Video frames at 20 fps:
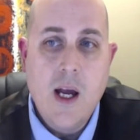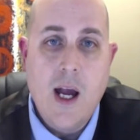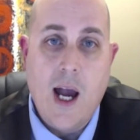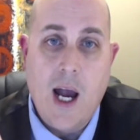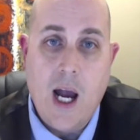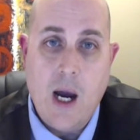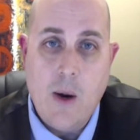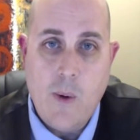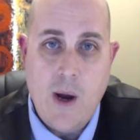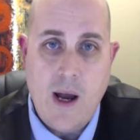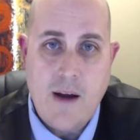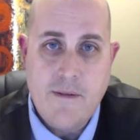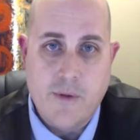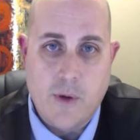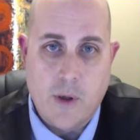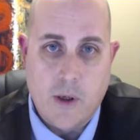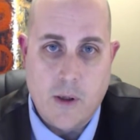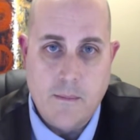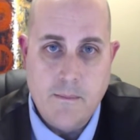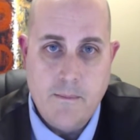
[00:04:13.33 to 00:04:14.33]

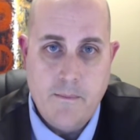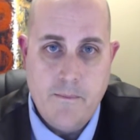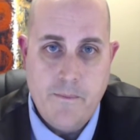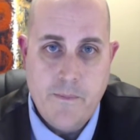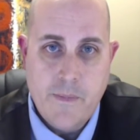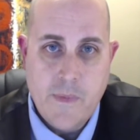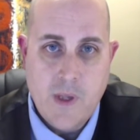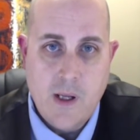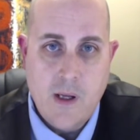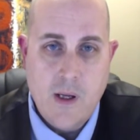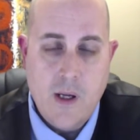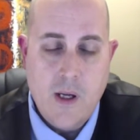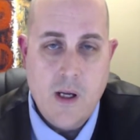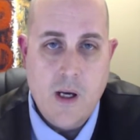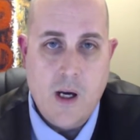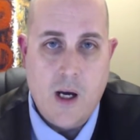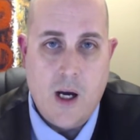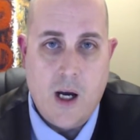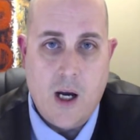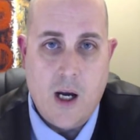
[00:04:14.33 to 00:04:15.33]
However,
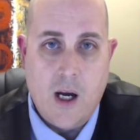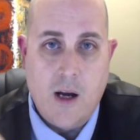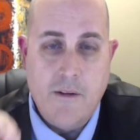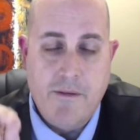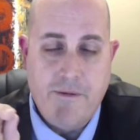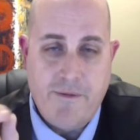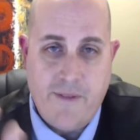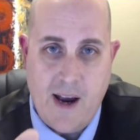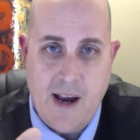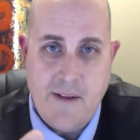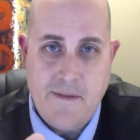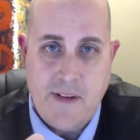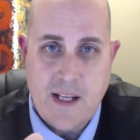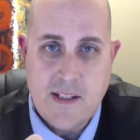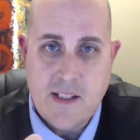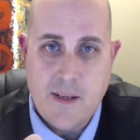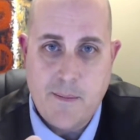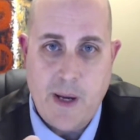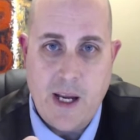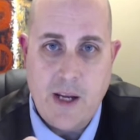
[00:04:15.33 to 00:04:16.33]
5
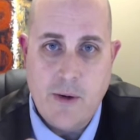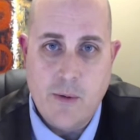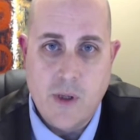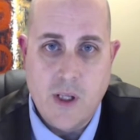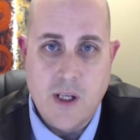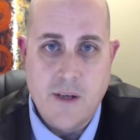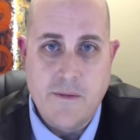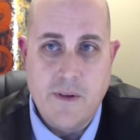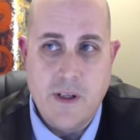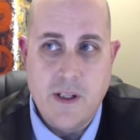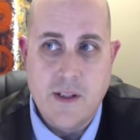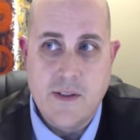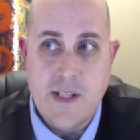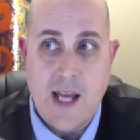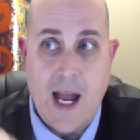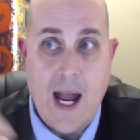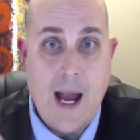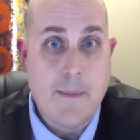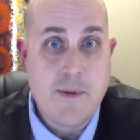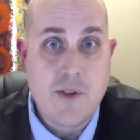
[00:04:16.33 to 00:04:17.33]
days of pain relief
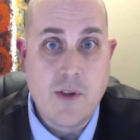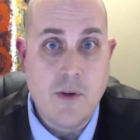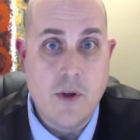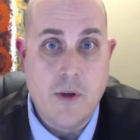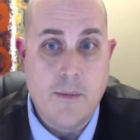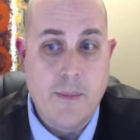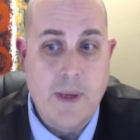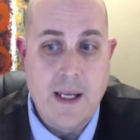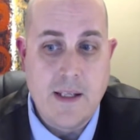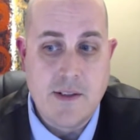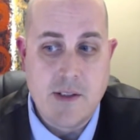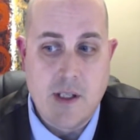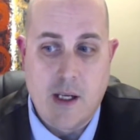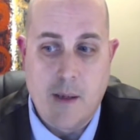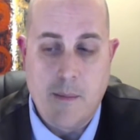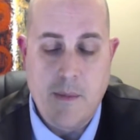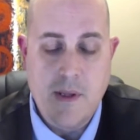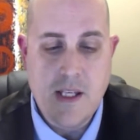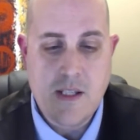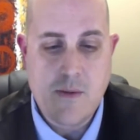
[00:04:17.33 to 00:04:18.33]
is absolutely
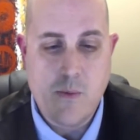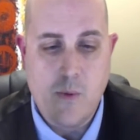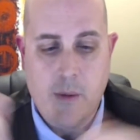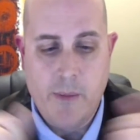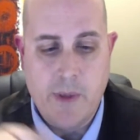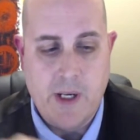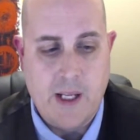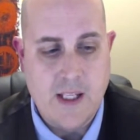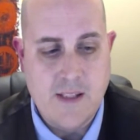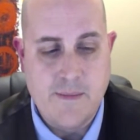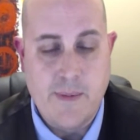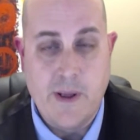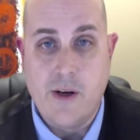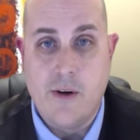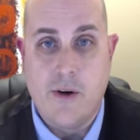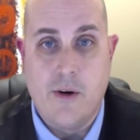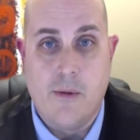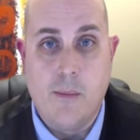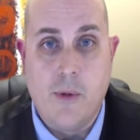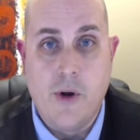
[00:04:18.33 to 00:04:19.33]
amazing. I mean, this woman has been
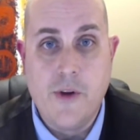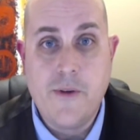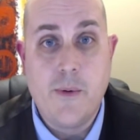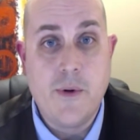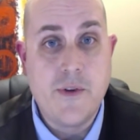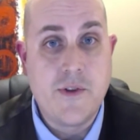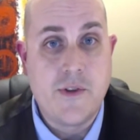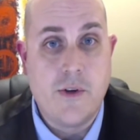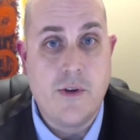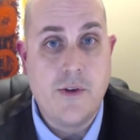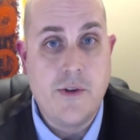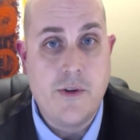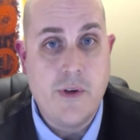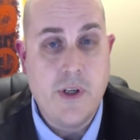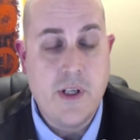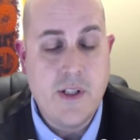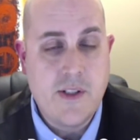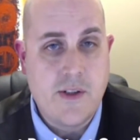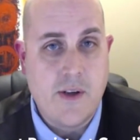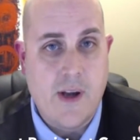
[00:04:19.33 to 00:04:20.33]
under multiple
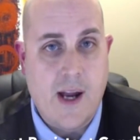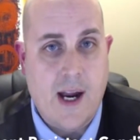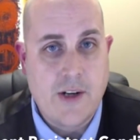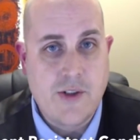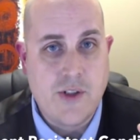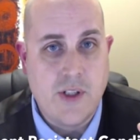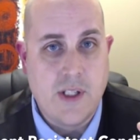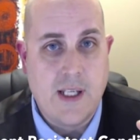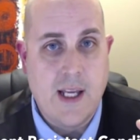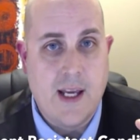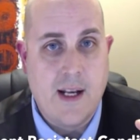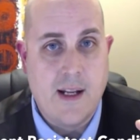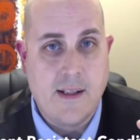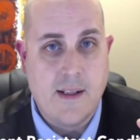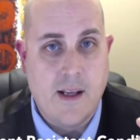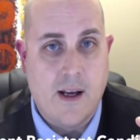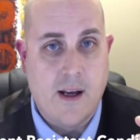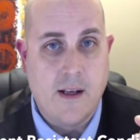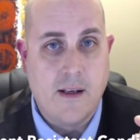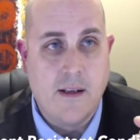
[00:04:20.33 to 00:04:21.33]
surgeries to actually get
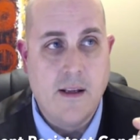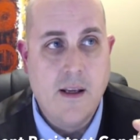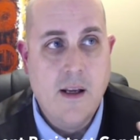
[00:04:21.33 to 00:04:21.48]
it done